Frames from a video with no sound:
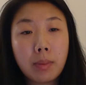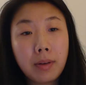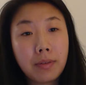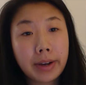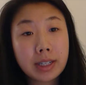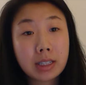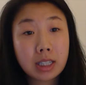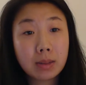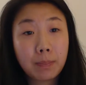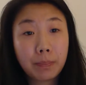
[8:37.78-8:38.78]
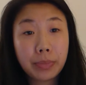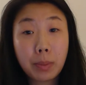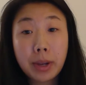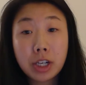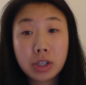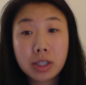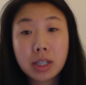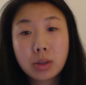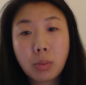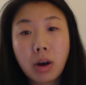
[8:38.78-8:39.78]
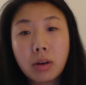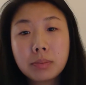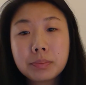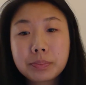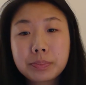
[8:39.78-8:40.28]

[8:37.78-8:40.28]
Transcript: affects the patients as well.